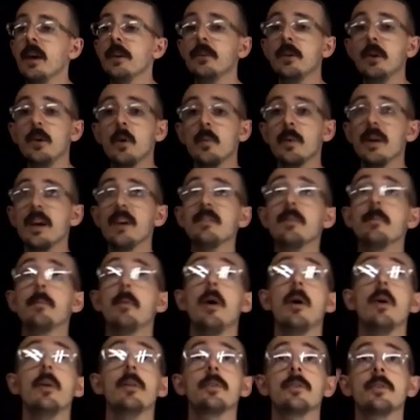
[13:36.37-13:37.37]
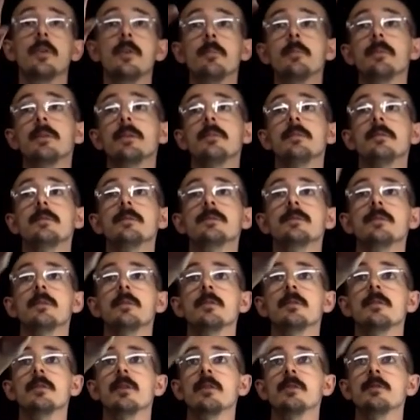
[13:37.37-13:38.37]
And note, we have a polynomial,
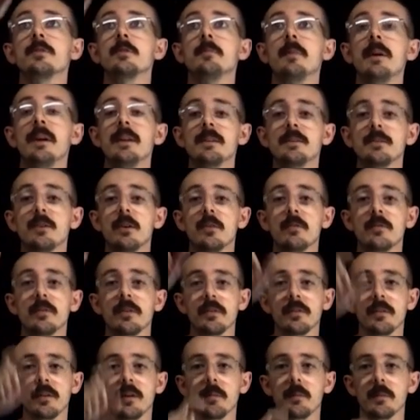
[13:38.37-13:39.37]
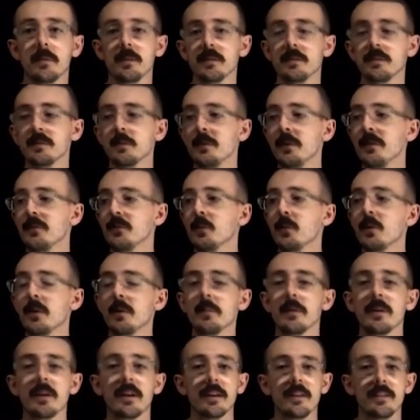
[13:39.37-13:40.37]
so our domain is all real numbers, so we don't have to
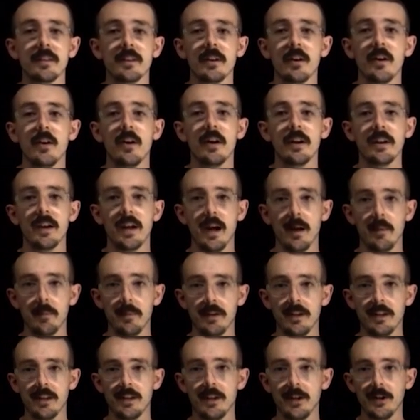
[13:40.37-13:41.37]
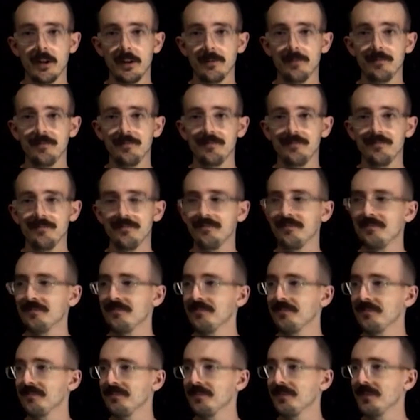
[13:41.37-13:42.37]
worry about anything odd happening here.
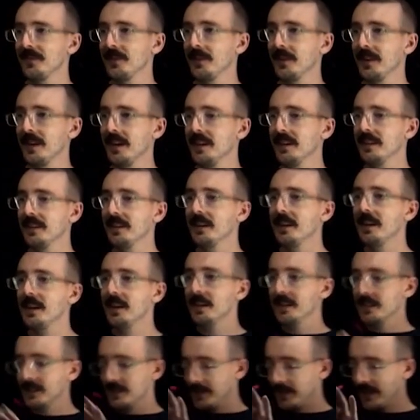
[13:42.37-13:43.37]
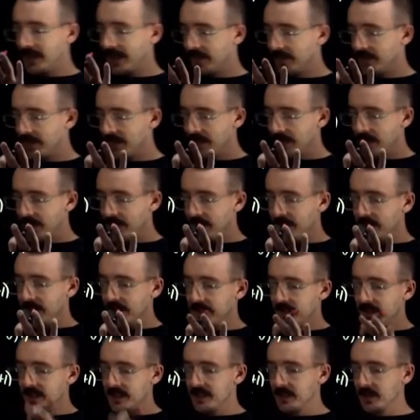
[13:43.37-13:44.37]
Okay? So we have
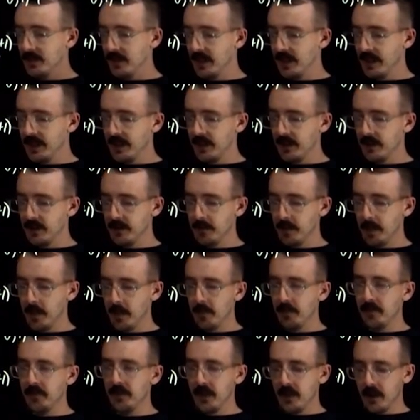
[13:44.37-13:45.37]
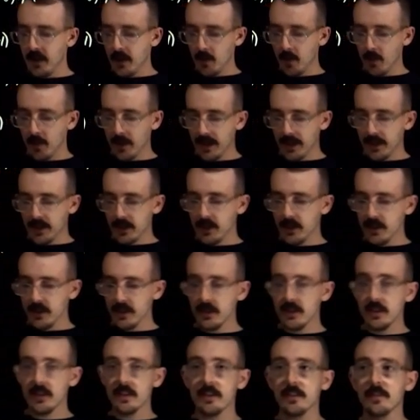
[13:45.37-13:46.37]
this right here. What I
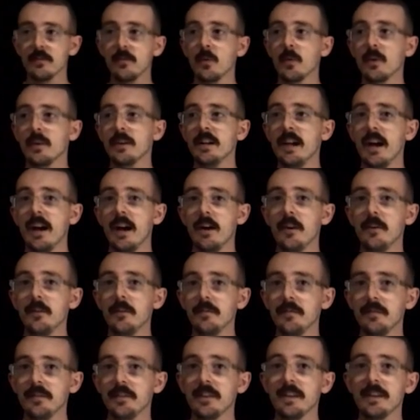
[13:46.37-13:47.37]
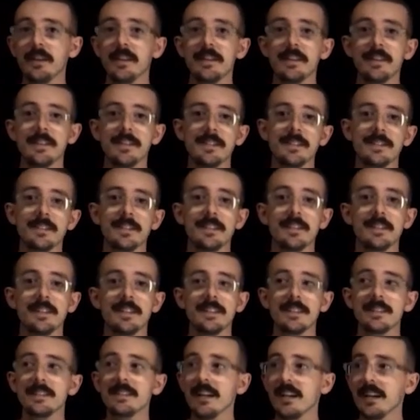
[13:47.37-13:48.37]
could look for now is
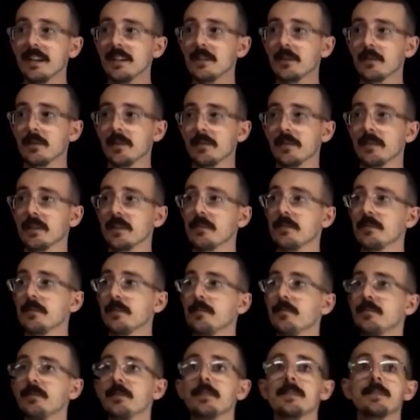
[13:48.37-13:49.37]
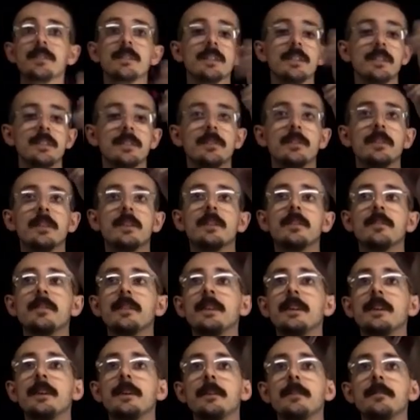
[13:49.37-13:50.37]
the second derivative. So let's do that
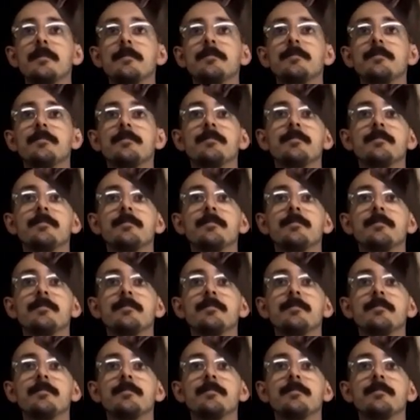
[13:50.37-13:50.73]
over here.